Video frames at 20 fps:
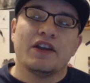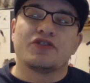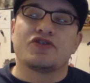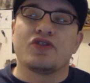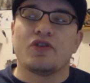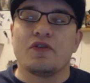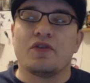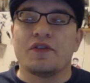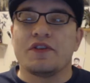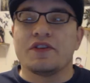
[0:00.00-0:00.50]

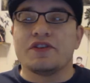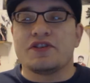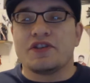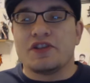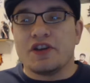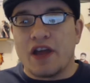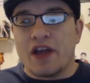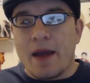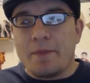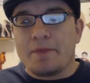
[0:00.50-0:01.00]
So
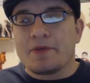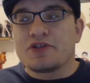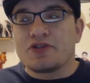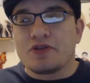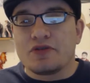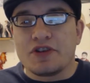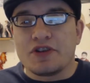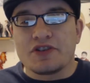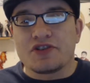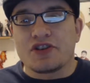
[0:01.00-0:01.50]
the
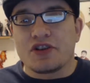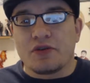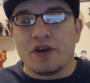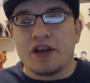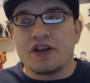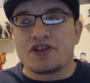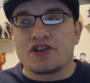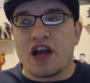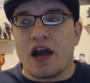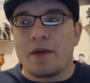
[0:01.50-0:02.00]
episode does a
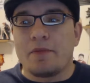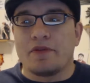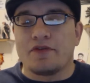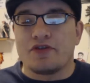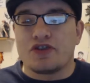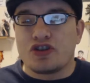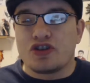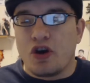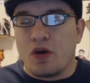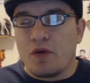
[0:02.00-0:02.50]
great job
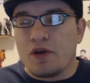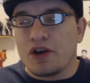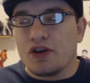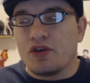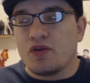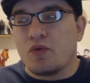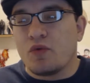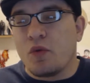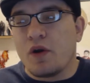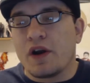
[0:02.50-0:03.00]
of showing
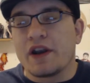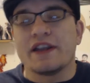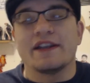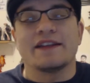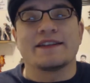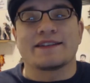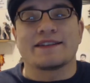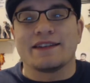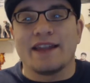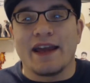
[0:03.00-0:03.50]
you what it is